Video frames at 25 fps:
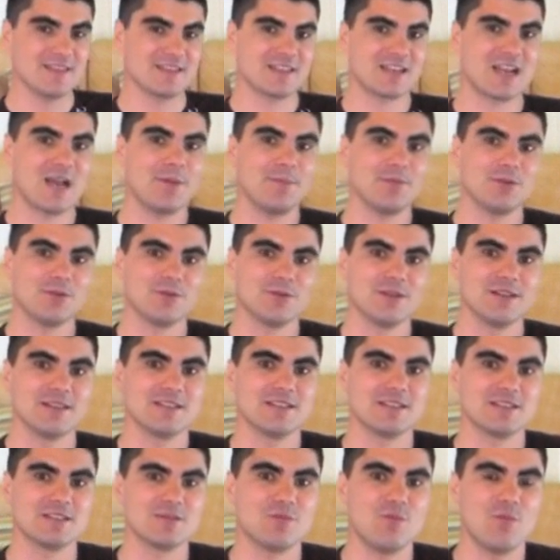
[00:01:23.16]
There's a couple of
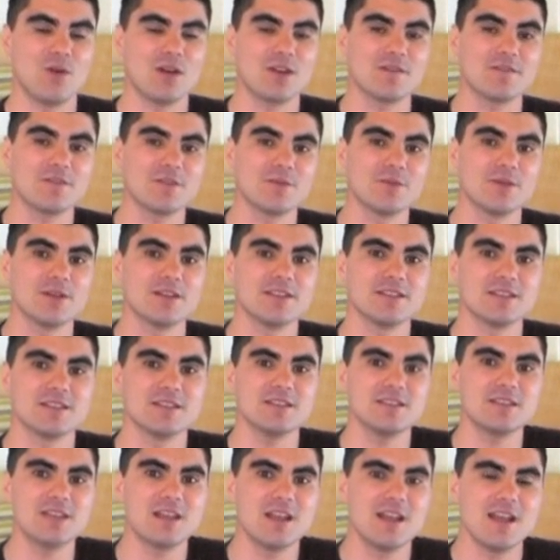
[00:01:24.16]
reasons, and one of the
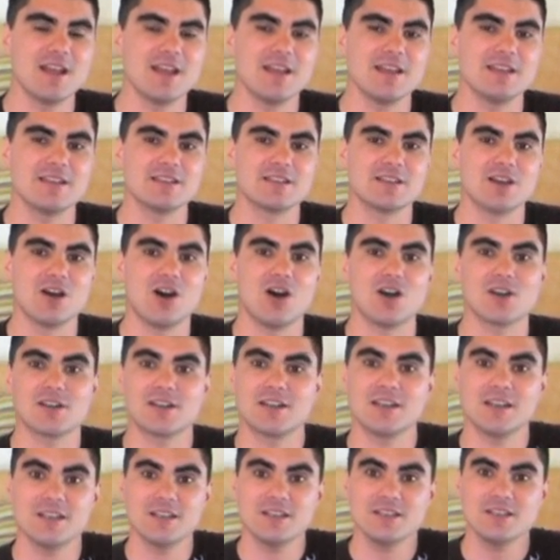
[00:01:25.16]
reasons is the
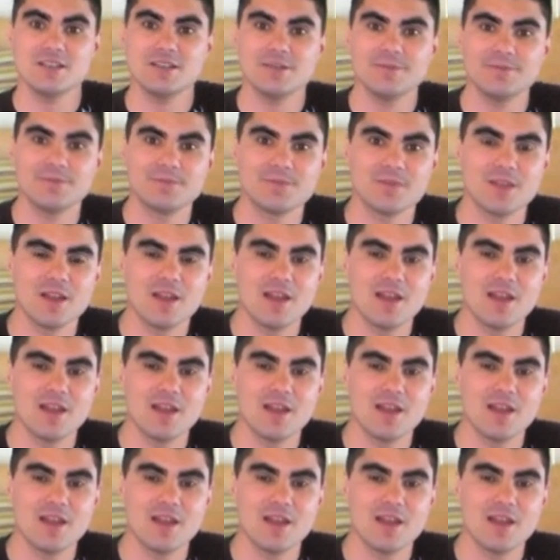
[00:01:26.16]
hotkeys.